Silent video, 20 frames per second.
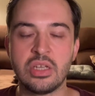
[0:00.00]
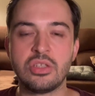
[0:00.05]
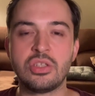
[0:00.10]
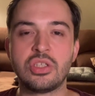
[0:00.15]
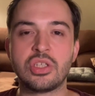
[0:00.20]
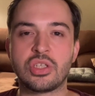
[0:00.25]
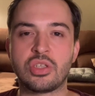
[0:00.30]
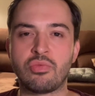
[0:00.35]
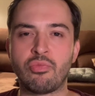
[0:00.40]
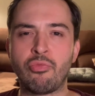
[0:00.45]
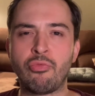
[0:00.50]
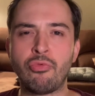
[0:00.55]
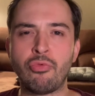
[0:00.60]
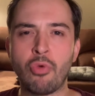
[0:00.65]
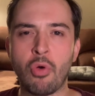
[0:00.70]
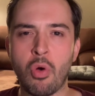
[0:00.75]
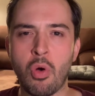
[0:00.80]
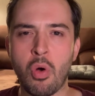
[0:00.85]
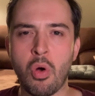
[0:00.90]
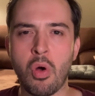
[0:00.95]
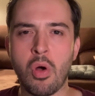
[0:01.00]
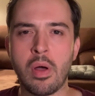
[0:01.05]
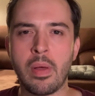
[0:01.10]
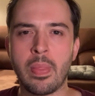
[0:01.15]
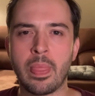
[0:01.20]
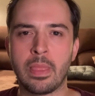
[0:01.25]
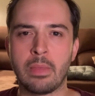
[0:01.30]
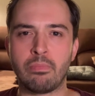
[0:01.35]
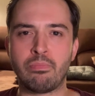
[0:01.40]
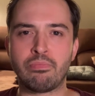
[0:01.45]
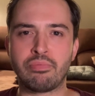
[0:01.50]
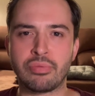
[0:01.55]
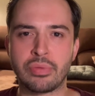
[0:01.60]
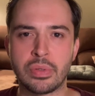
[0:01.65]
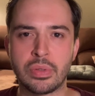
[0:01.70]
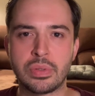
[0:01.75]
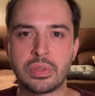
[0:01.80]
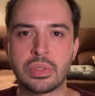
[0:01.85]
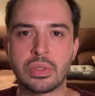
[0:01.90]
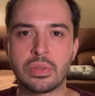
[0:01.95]
just raw,
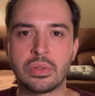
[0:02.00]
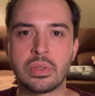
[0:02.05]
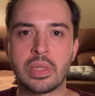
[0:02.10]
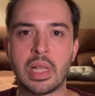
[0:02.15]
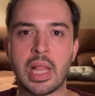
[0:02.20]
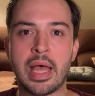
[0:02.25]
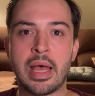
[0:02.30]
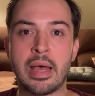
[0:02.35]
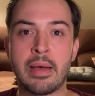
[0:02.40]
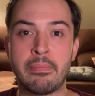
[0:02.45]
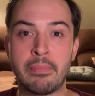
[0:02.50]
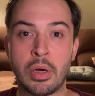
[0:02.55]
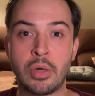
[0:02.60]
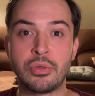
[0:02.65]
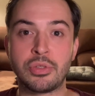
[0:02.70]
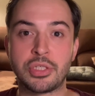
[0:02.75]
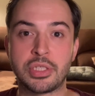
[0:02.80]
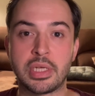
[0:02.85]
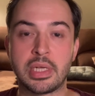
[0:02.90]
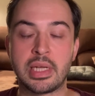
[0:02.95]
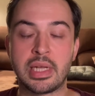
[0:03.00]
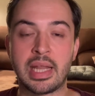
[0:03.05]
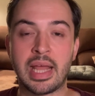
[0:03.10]
brutal emotion,